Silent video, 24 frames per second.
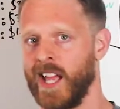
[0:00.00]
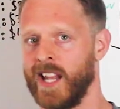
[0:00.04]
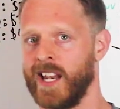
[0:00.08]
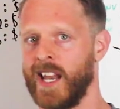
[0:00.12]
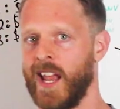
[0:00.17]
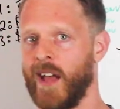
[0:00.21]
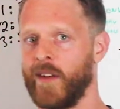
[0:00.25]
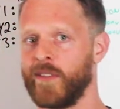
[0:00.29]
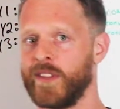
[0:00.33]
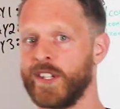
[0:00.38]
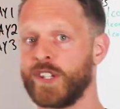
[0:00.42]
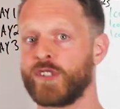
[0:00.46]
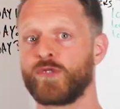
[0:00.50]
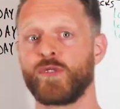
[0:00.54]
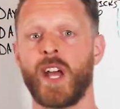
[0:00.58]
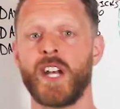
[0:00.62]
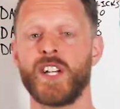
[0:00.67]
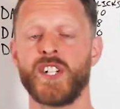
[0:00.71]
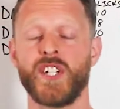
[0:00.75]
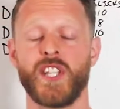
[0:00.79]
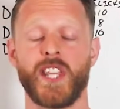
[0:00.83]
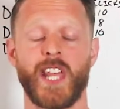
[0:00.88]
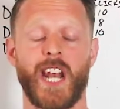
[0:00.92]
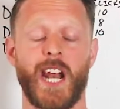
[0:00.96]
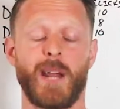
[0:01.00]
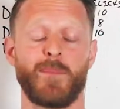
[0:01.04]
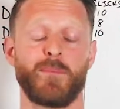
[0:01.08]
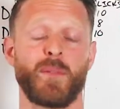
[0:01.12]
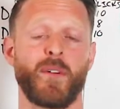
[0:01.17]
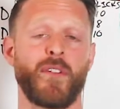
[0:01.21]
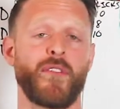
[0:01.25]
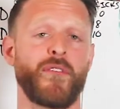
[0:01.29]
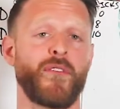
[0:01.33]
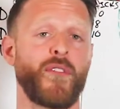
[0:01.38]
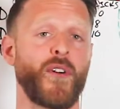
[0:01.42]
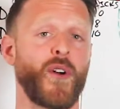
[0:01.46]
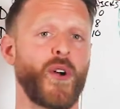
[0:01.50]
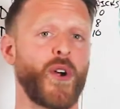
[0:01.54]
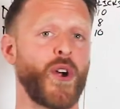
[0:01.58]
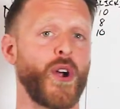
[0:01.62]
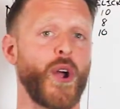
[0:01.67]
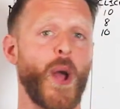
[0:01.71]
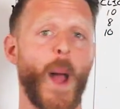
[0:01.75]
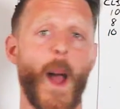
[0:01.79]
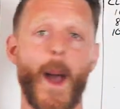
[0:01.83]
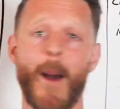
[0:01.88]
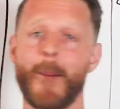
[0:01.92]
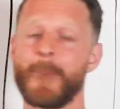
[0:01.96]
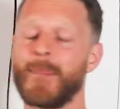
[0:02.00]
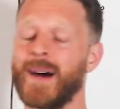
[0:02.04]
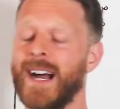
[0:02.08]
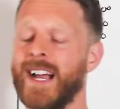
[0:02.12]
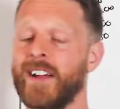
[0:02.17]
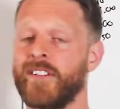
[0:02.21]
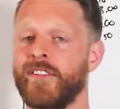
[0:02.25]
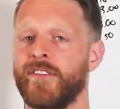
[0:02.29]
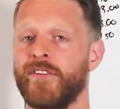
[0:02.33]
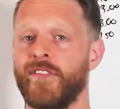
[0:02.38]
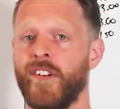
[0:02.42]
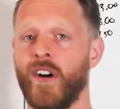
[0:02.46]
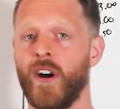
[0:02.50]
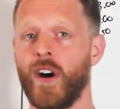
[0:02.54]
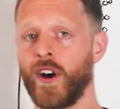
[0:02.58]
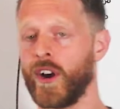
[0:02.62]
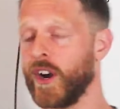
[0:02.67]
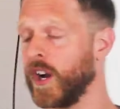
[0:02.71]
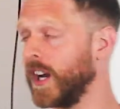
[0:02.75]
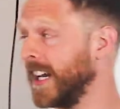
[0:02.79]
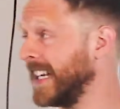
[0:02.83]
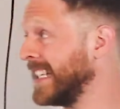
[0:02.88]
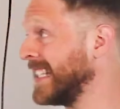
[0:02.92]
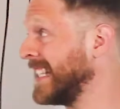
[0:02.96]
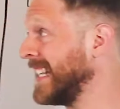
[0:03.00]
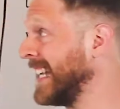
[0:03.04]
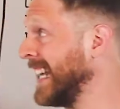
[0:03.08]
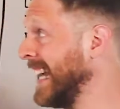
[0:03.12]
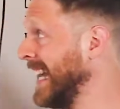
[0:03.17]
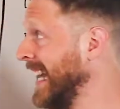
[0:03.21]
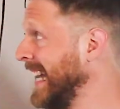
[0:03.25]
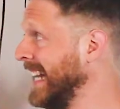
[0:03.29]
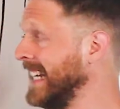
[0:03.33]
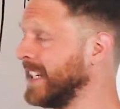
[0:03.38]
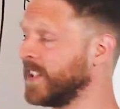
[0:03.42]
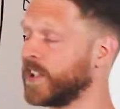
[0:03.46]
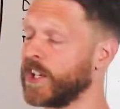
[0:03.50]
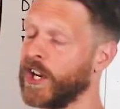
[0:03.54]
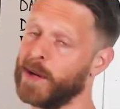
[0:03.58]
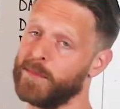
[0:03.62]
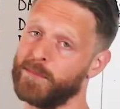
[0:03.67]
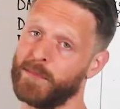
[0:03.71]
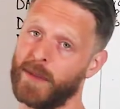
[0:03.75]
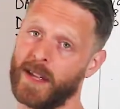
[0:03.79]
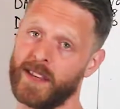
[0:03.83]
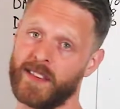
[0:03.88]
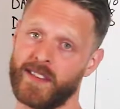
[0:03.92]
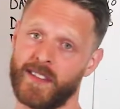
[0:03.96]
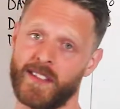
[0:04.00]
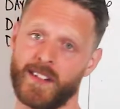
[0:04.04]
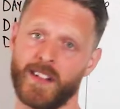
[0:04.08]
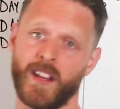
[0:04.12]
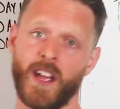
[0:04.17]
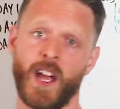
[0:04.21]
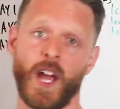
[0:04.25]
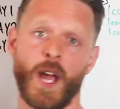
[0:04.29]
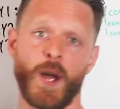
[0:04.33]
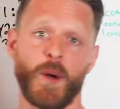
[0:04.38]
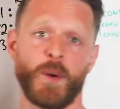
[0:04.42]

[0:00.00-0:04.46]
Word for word: Now, the strategy that I prefer by far is the inch up method,